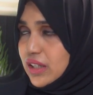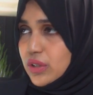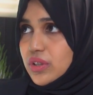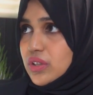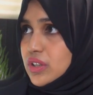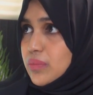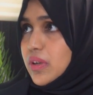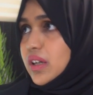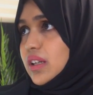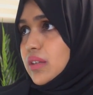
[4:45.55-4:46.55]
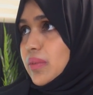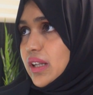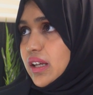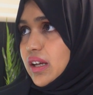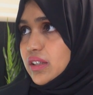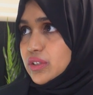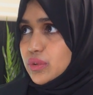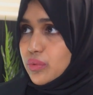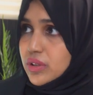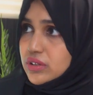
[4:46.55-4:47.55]
and you can just plug and play as
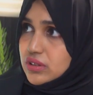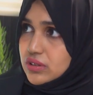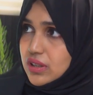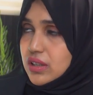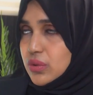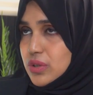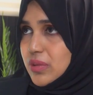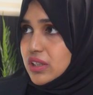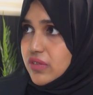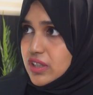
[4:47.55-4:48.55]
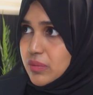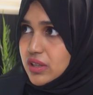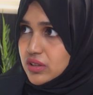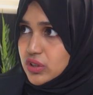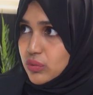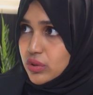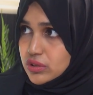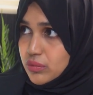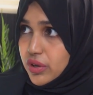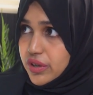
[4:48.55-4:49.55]
you want in those specific spaces you
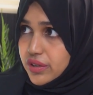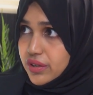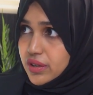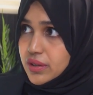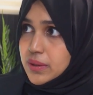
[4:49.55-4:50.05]
want to monitor.